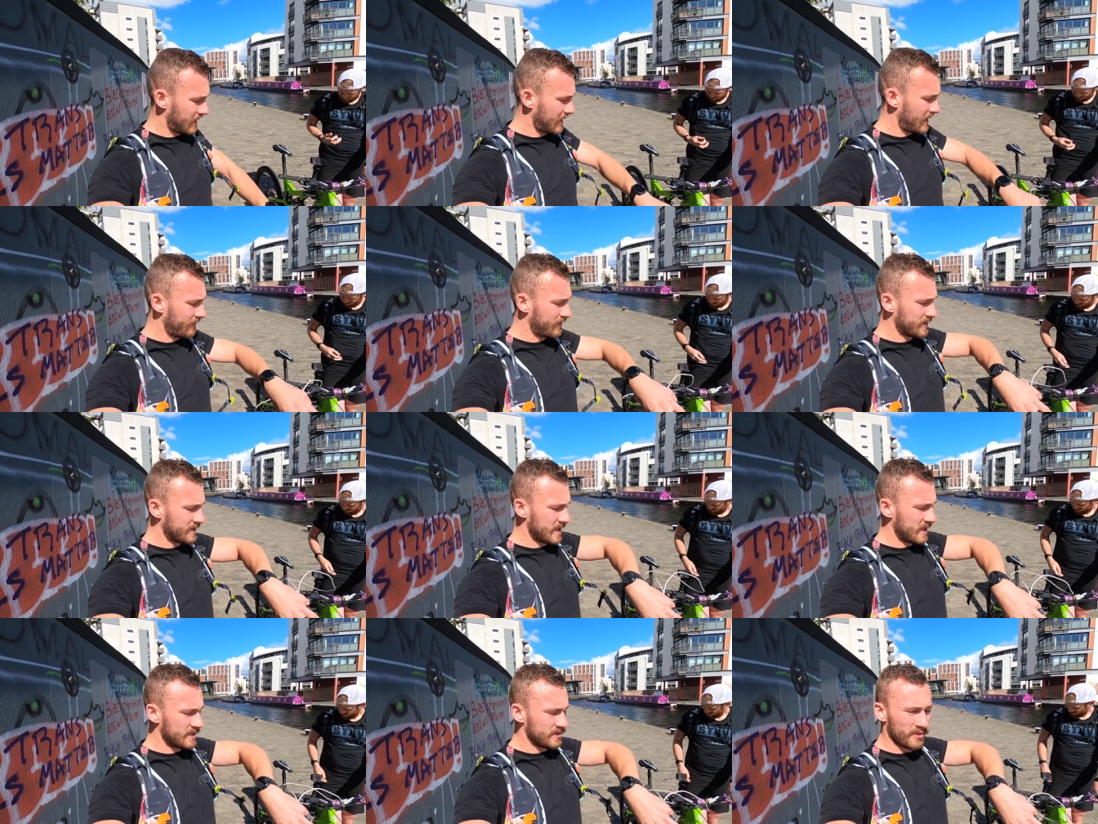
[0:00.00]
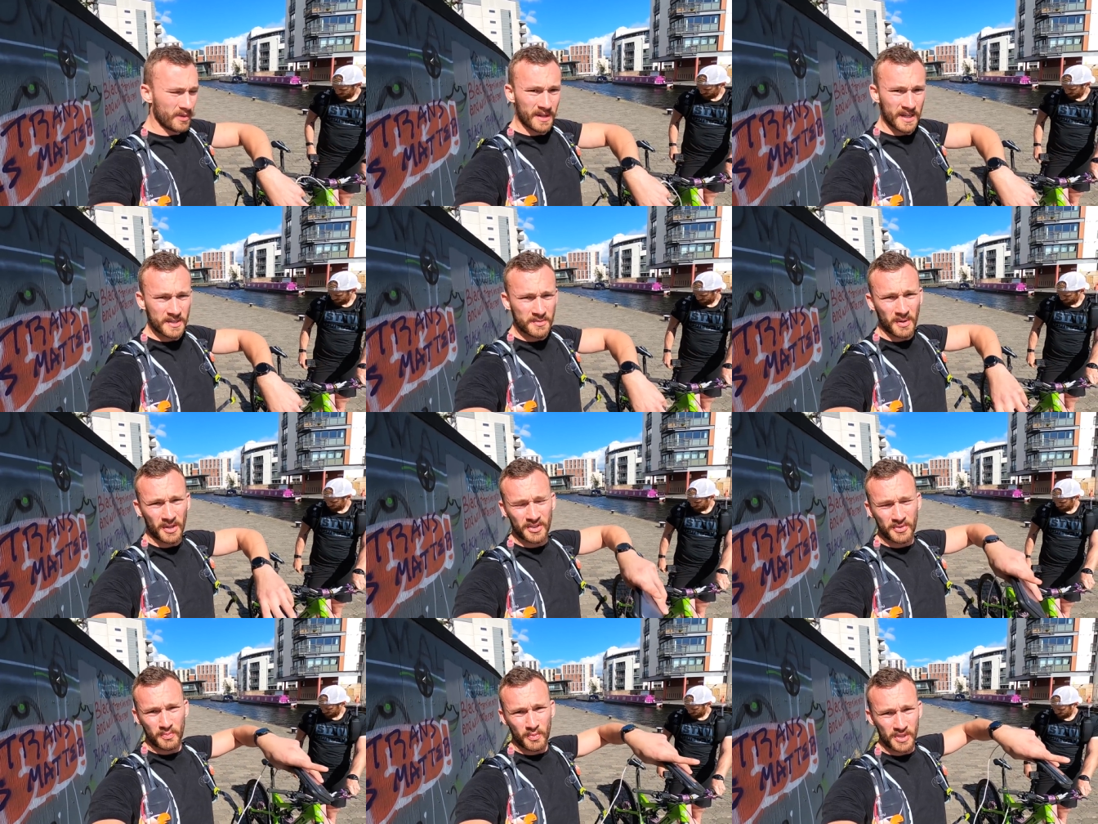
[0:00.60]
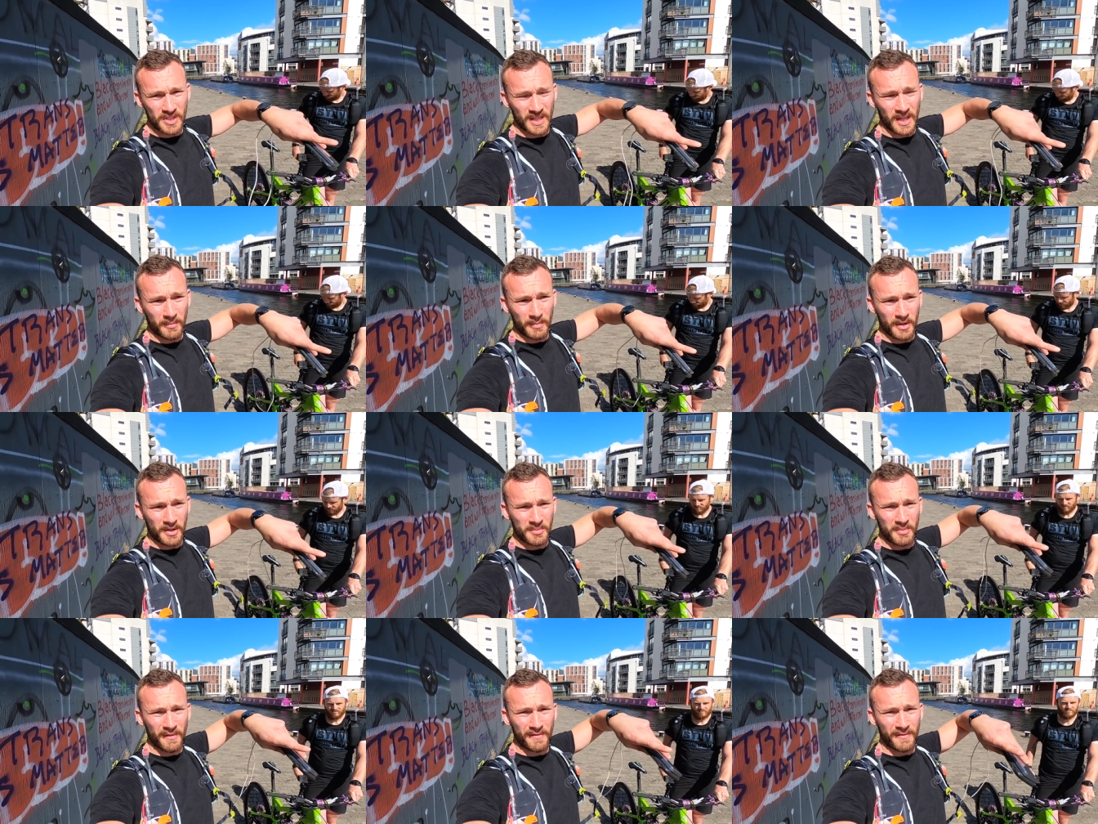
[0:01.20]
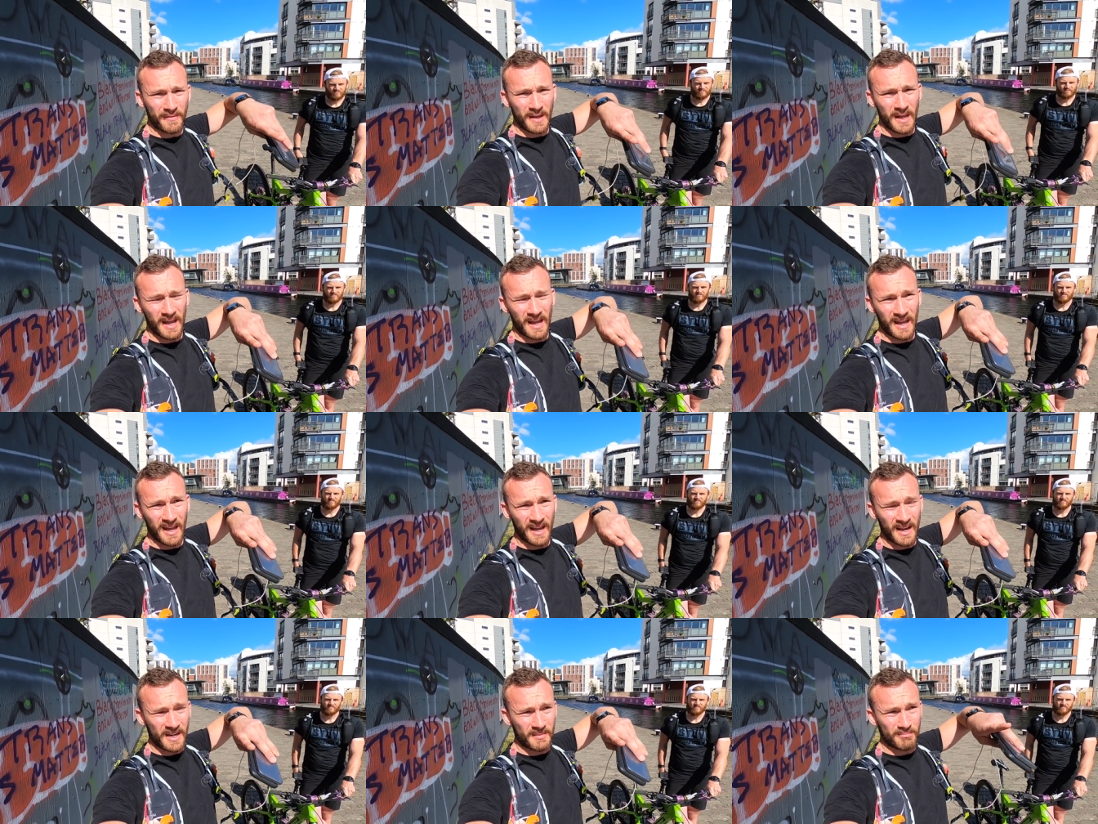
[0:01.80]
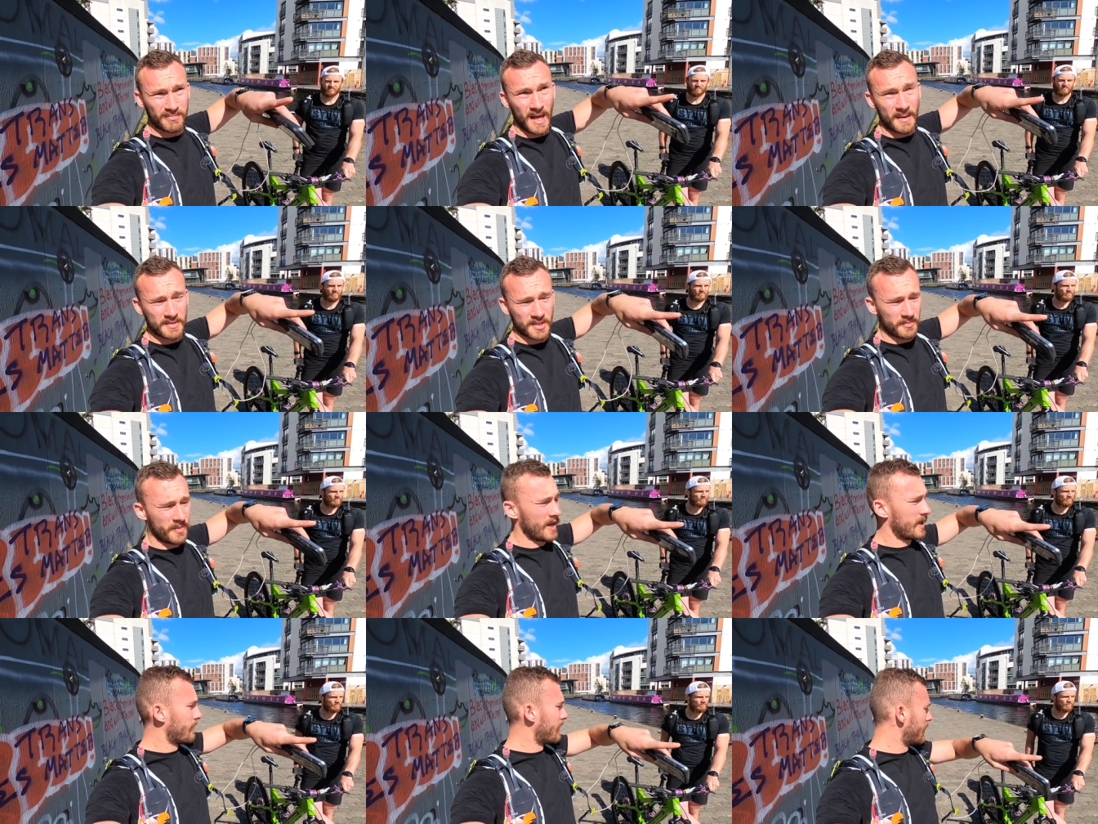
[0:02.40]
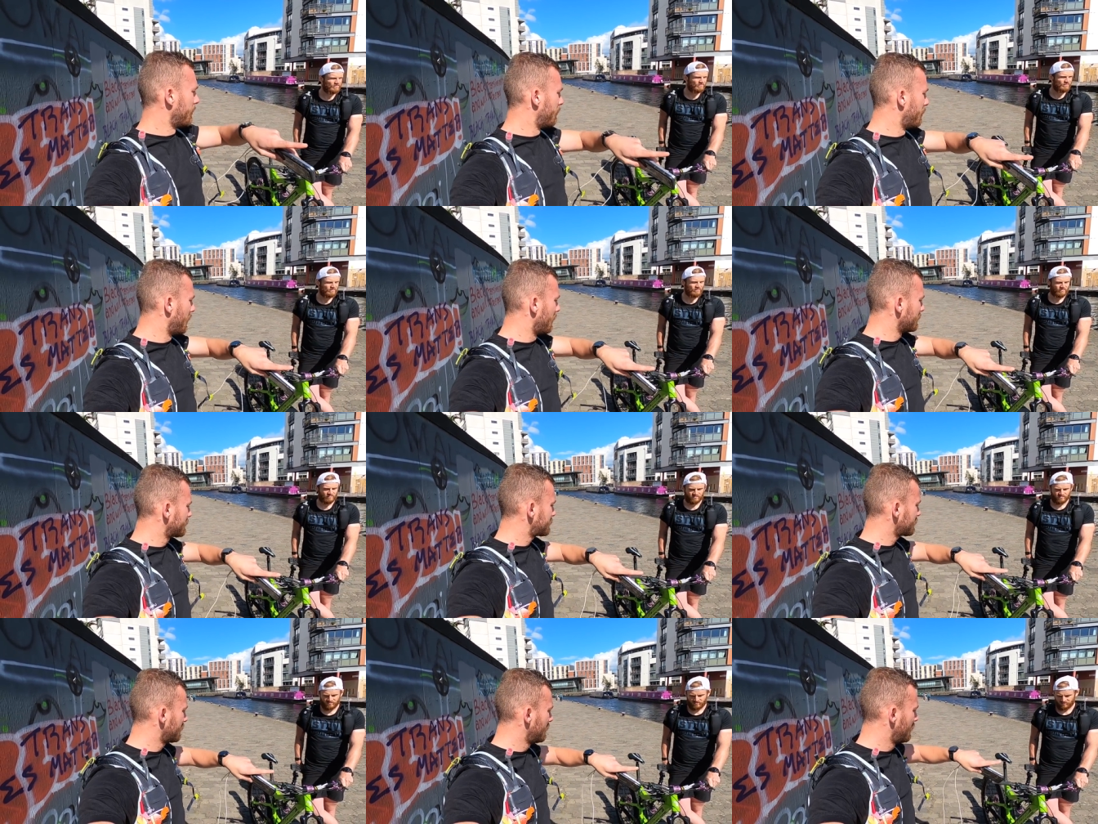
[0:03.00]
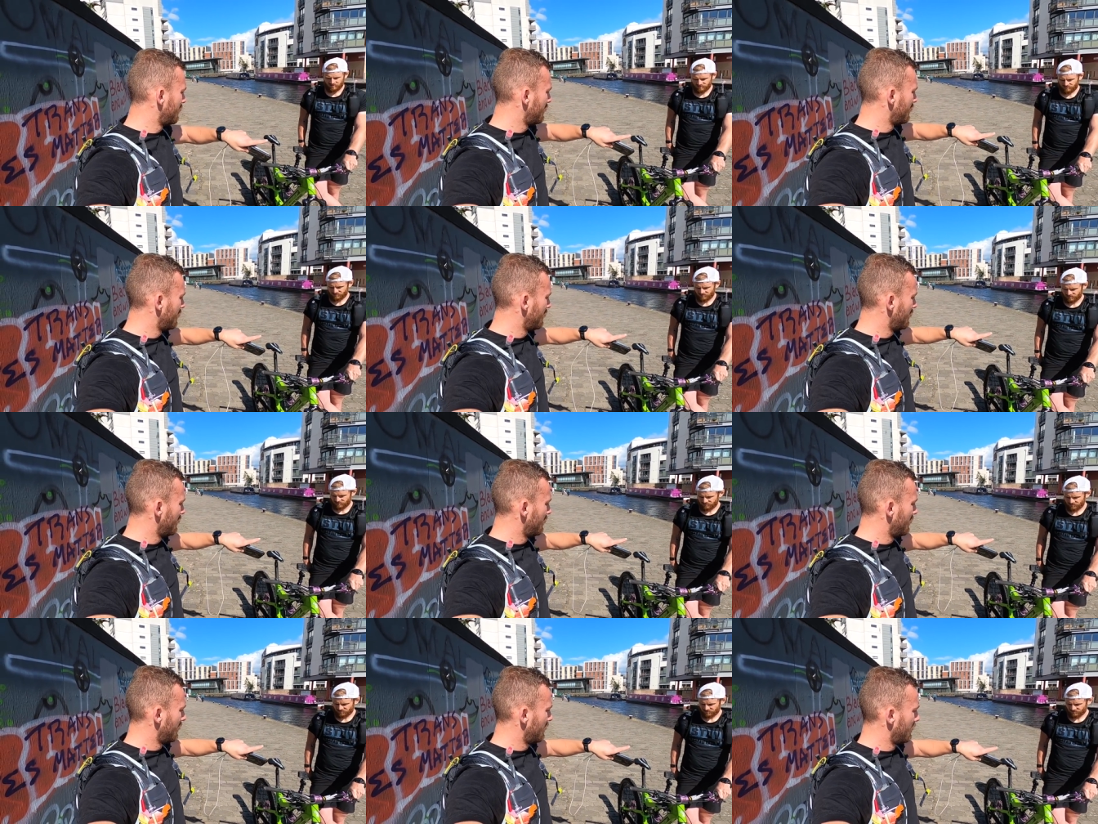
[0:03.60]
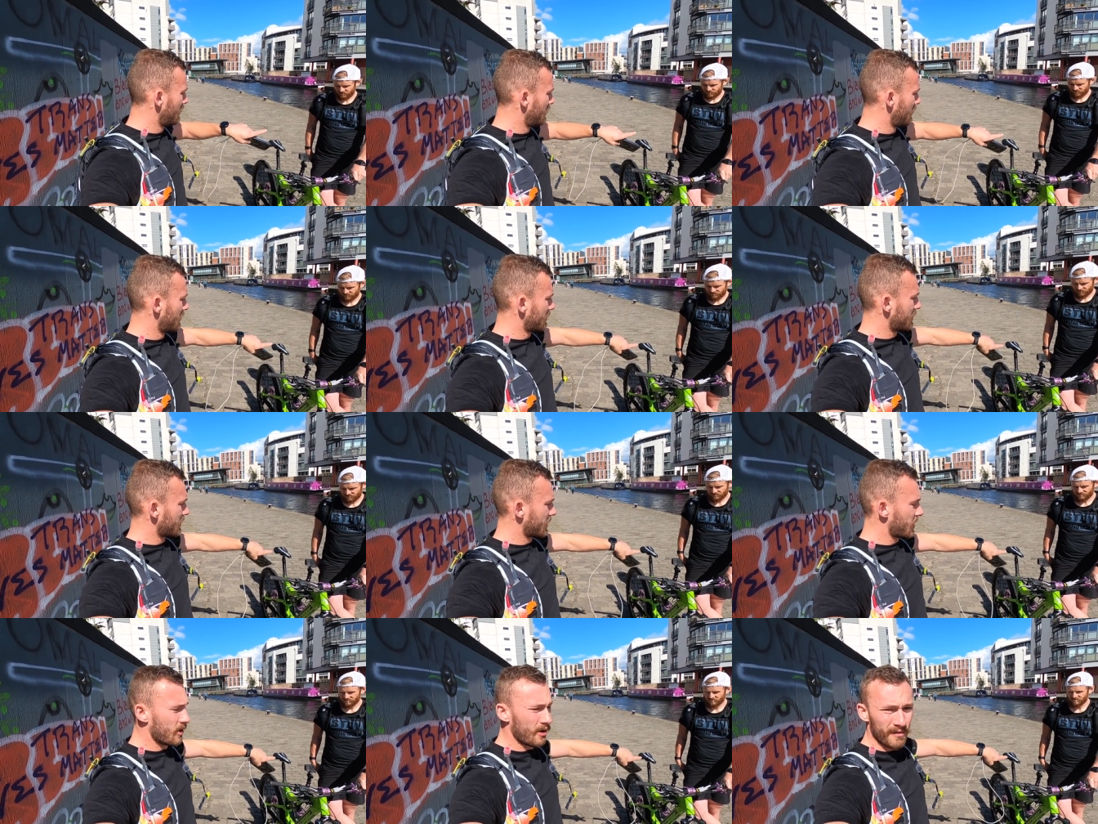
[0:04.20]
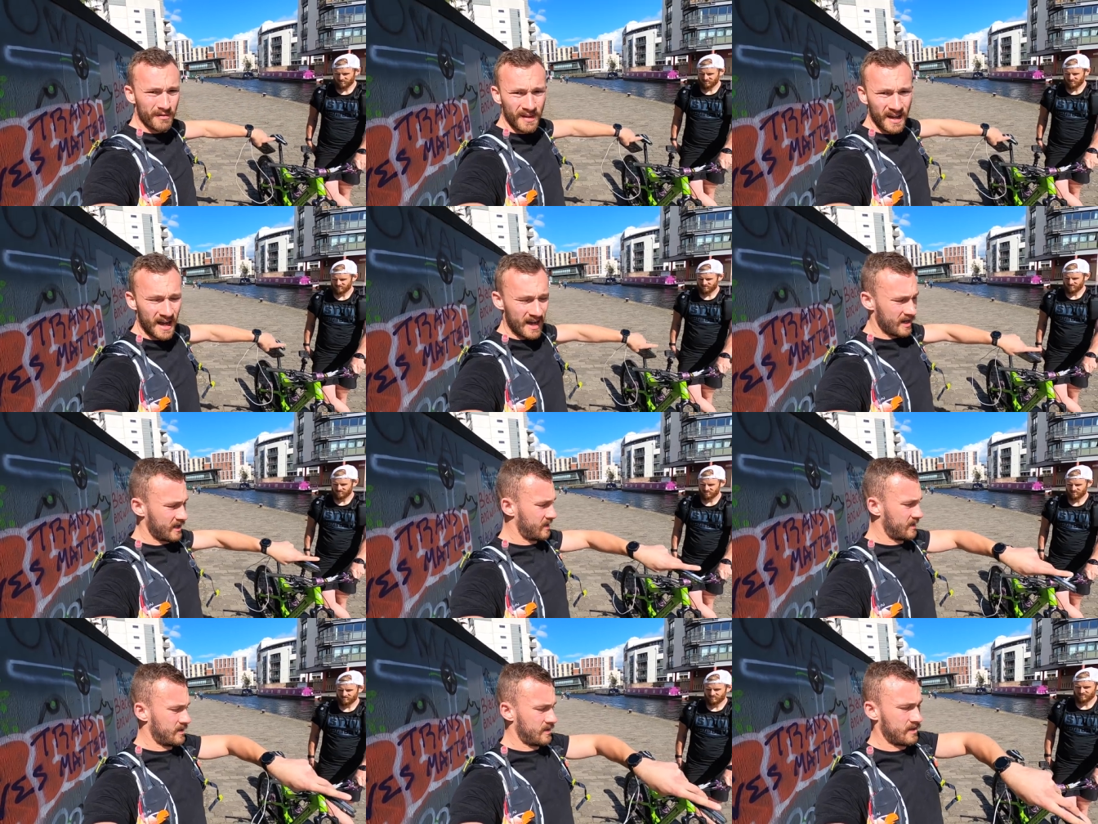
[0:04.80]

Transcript: I'll have the data on this, which I'll upload on my laptop anyway, but I'm going to go off that,